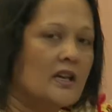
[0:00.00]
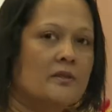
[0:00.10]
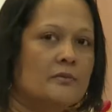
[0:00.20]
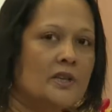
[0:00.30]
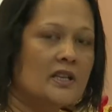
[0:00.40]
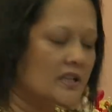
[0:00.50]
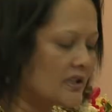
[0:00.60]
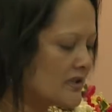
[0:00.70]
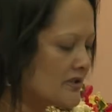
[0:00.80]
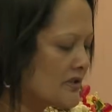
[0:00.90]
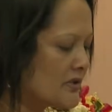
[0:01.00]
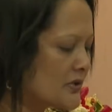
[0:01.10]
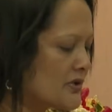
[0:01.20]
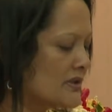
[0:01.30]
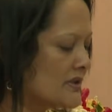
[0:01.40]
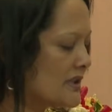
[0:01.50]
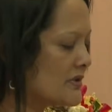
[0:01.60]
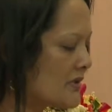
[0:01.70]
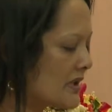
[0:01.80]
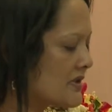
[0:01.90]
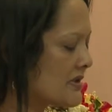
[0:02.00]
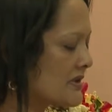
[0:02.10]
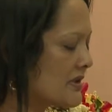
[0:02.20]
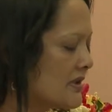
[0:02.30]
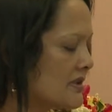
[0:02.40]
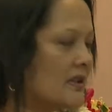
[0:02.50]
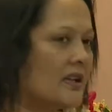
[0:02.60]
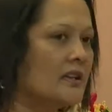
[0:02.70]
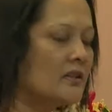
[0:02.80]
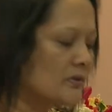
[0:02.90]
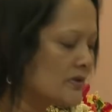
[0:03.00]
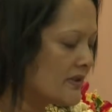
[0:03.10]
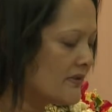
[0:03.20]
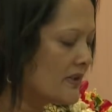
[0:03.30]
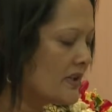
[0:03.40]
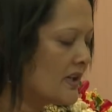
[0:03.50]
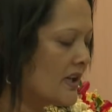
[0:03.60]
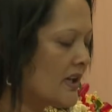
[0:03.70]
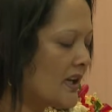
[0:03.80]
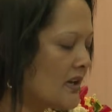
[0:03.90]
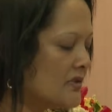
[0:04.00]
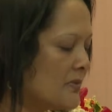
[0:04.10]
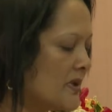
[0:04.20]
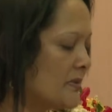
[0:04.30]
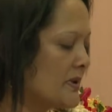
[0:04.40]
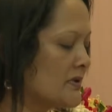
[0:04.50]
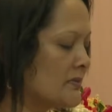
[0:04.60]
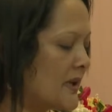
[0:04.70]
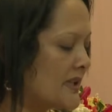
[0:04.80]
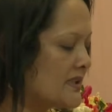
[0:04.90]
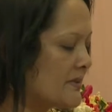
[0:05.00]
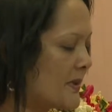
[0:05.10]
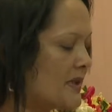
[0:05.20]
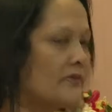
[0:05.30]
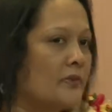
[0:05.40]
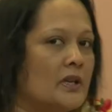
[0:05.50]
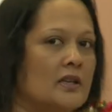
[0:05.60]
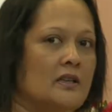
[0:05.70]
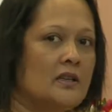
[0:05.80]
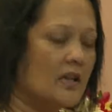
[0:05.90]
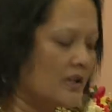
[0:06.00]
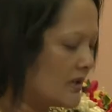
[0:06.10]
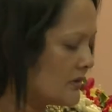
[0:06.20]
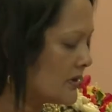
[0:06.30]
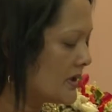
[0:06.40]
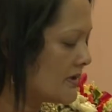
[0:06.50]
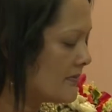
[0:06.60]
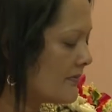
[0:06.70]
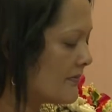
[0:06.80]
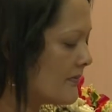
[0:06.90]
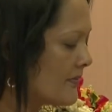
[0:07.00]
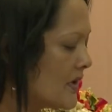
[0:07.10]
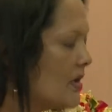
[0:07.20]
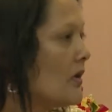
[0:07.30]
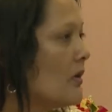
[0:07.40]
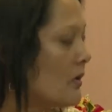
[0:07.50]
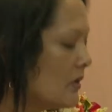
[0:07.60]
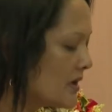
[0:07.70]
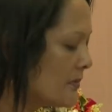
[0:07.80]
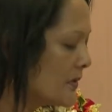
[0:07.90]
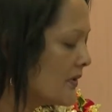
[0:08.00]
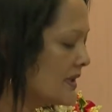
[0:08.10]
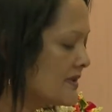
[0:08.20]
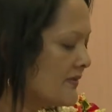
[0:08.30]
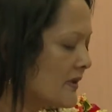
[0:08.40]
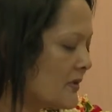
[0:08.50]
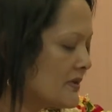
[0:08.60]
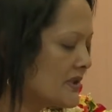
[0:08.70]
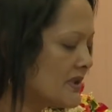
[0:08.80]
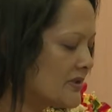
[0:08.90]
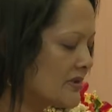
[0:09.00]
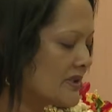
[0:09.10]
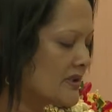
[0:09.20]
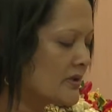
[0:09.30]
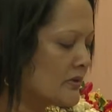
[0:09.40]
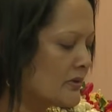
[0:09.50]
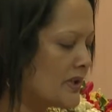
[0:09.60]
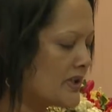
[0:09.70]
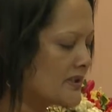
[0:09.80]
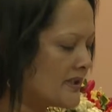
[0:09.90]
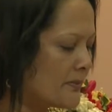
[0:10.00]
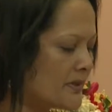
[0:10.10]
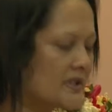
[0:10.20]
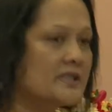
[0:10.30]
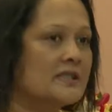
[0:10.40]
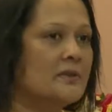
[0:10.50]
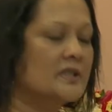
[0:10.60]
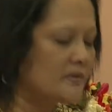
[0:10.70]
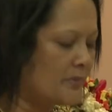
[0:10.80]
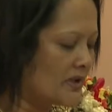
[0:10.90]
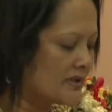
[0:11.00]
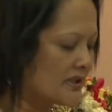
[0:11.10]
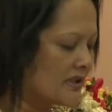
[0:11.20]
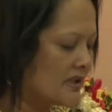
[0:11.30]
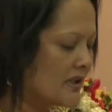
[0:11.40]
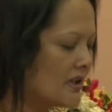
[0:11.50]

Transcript: and building institutions and structures that are inclusive and allows people to participate fully and equally. All the progressive laws and decrees, including a separate disability policy